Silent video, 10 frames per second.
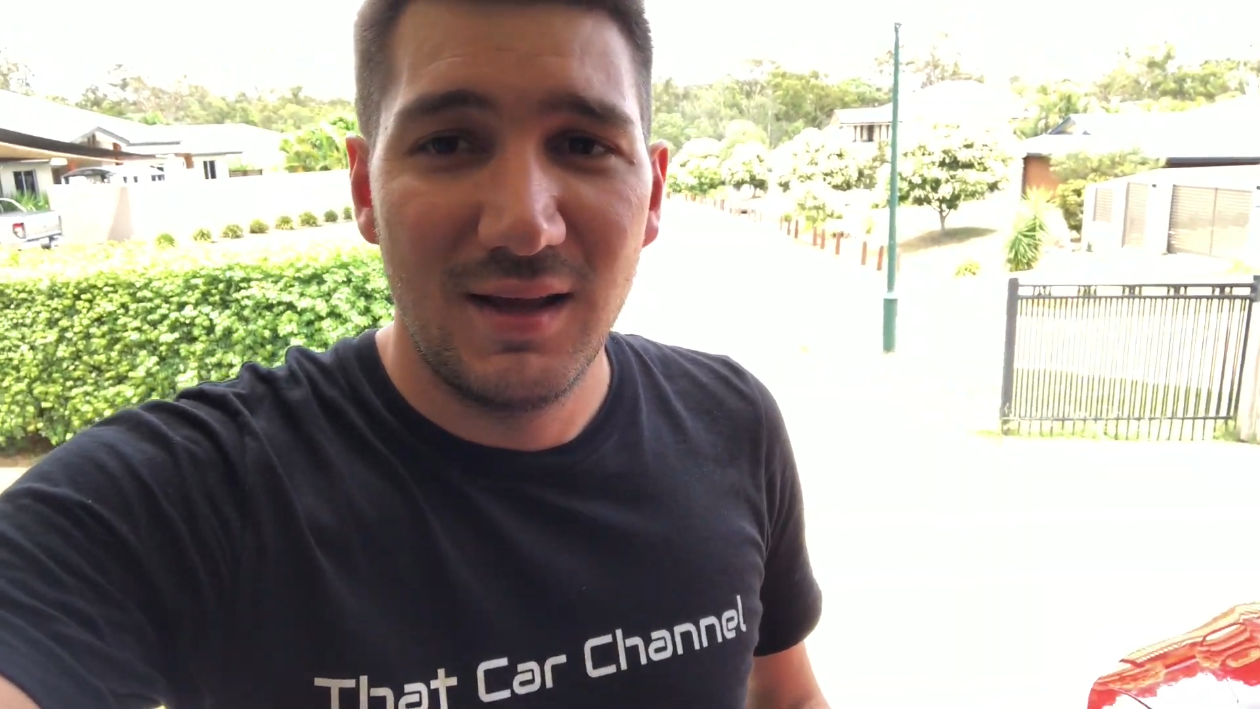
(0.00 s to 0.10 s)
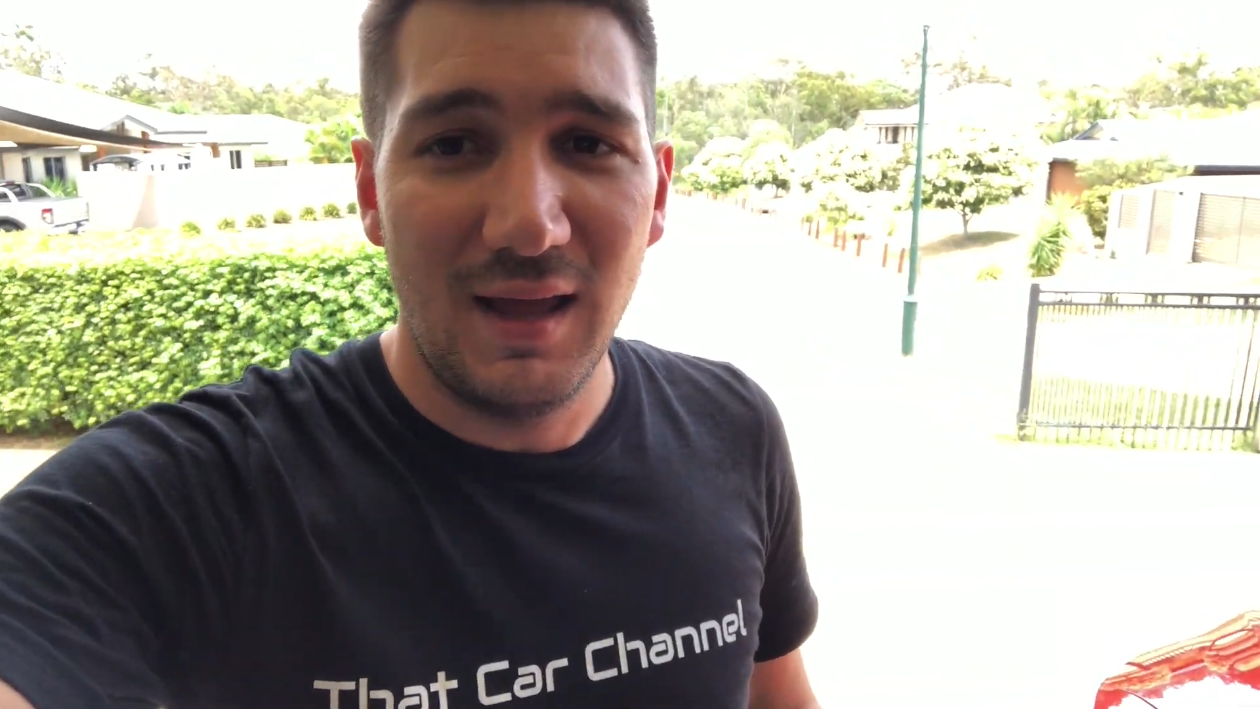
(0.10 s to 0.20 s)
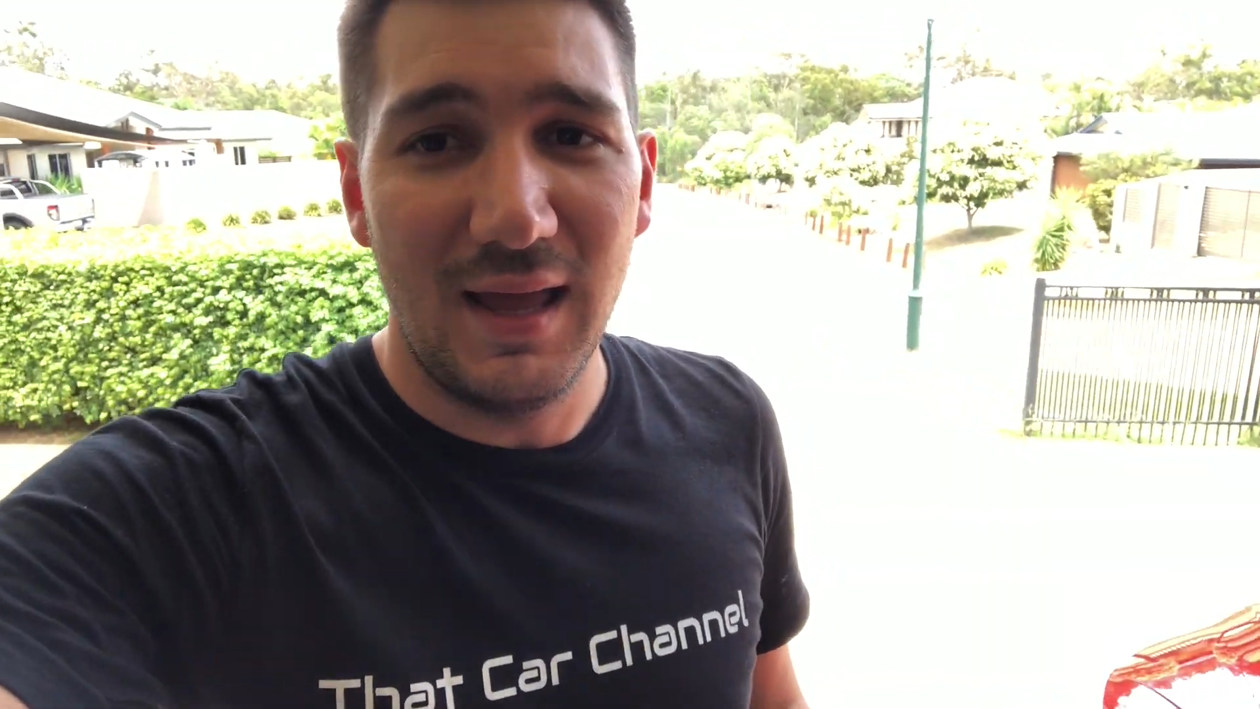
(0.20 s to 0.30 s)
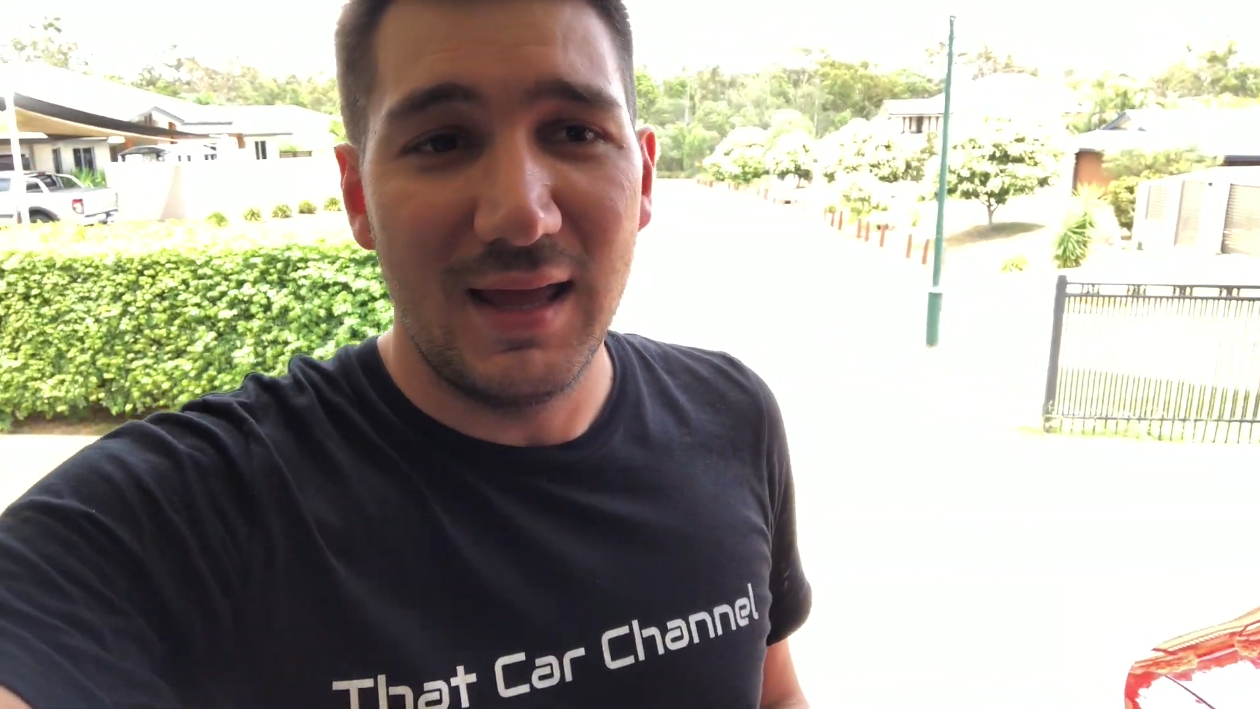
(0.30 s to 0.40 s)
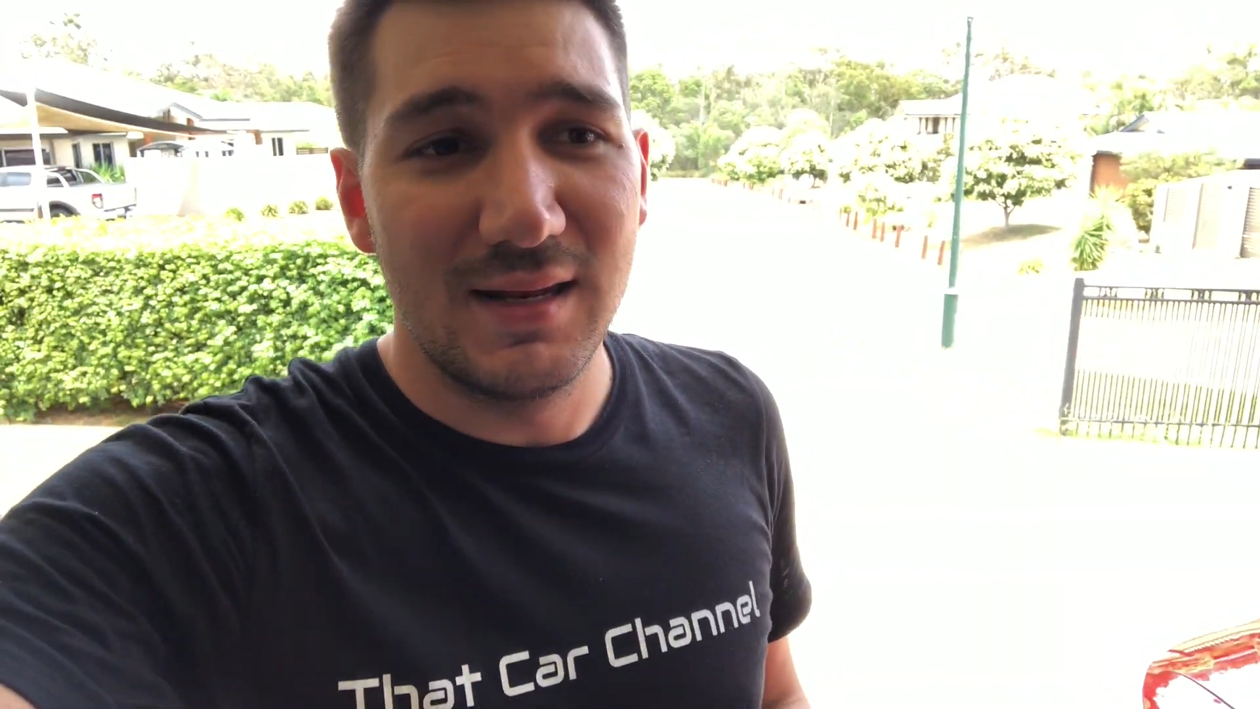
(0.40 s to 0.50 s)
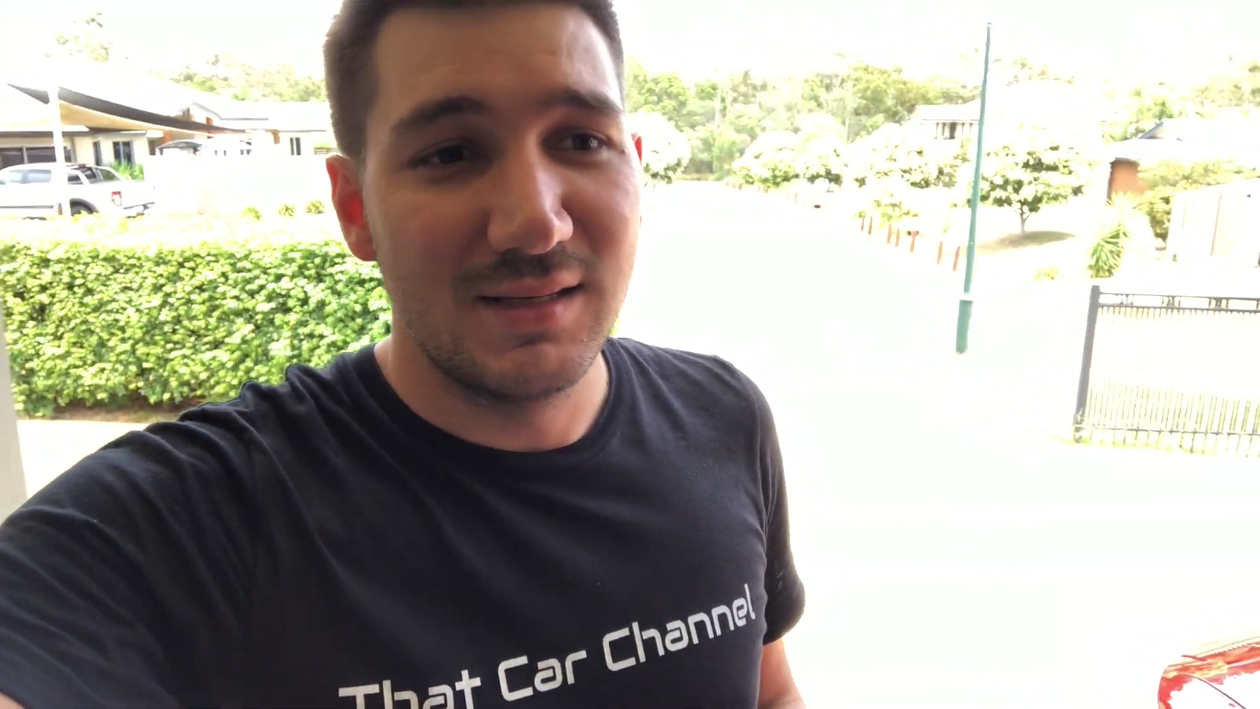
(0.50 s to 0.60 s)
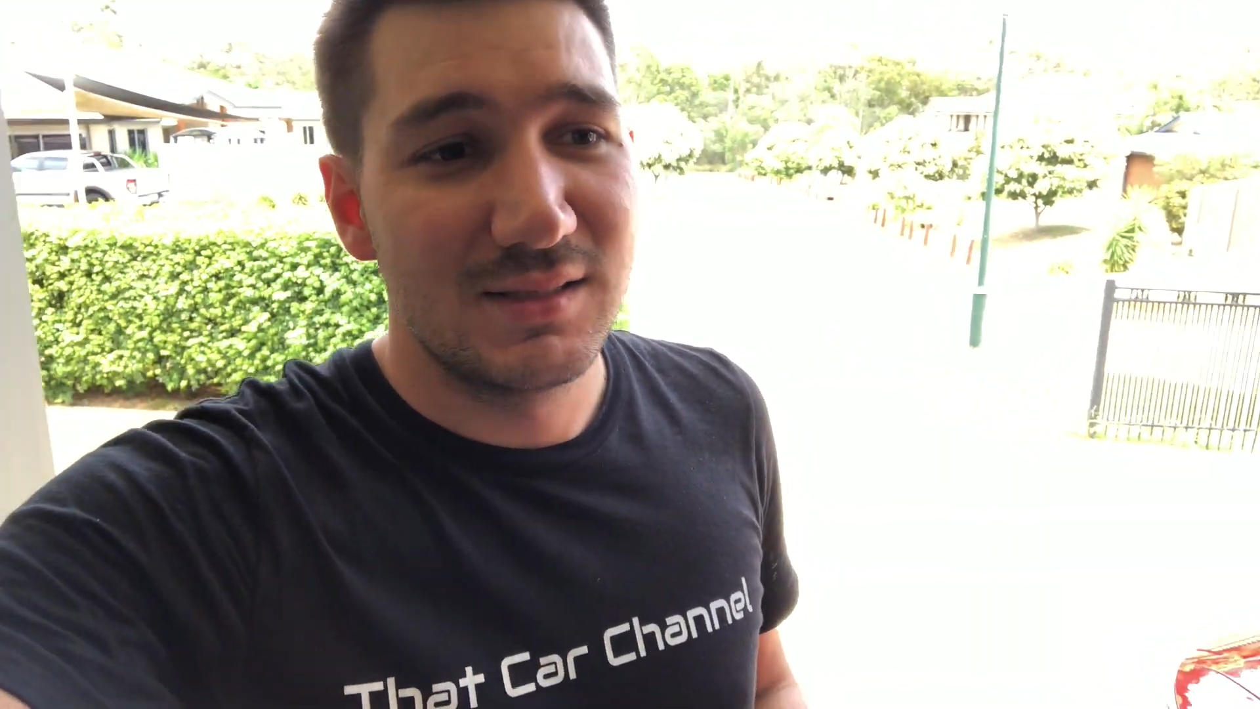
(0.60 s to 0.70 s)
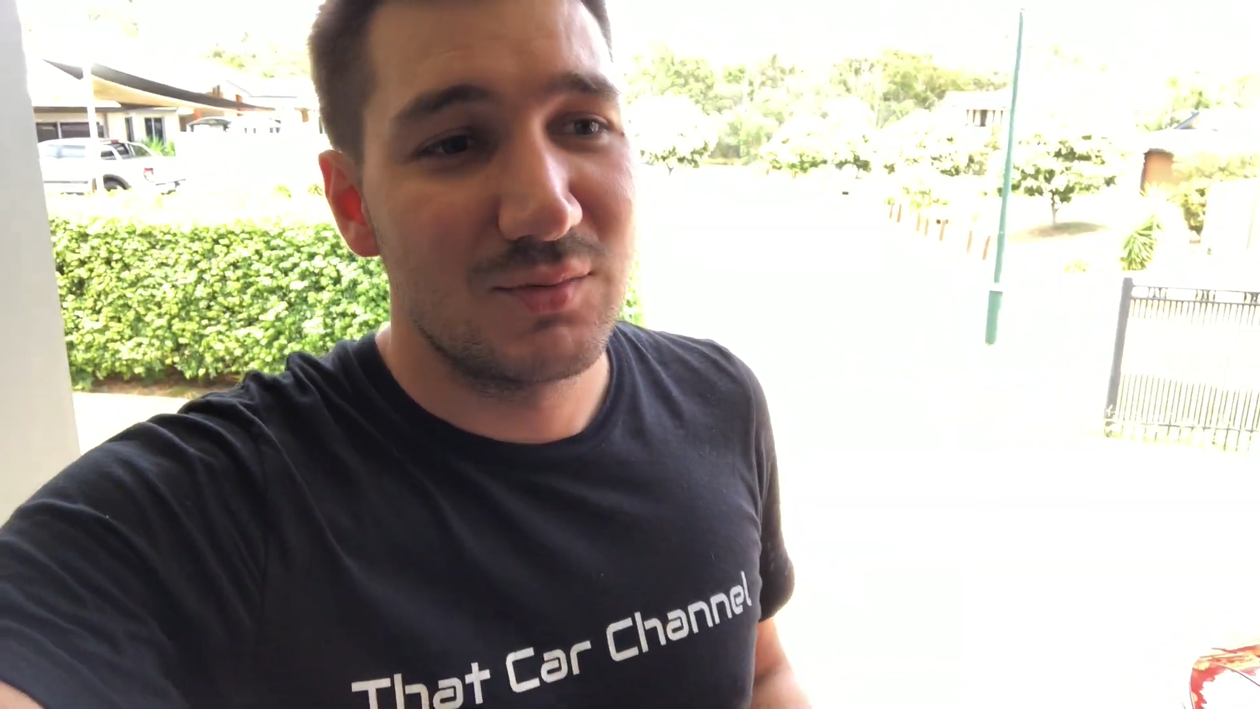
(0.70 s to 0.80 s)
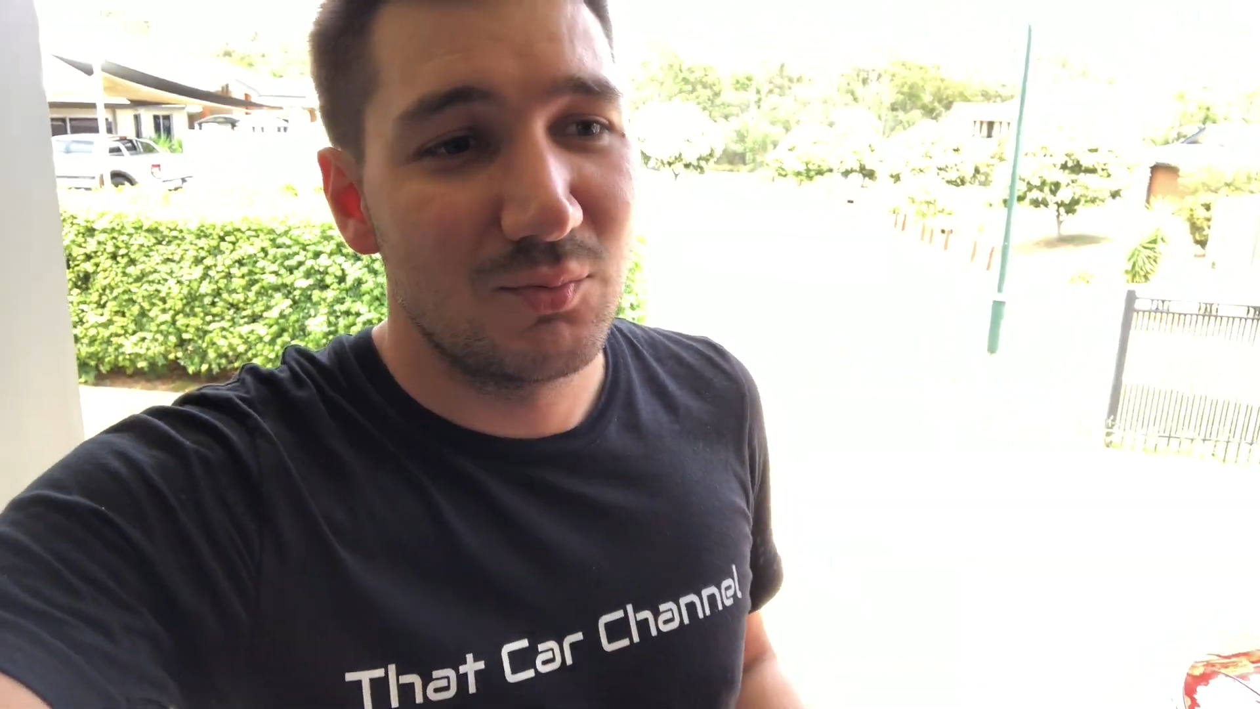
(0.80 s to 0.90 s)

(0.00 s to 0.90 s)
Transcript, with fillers: and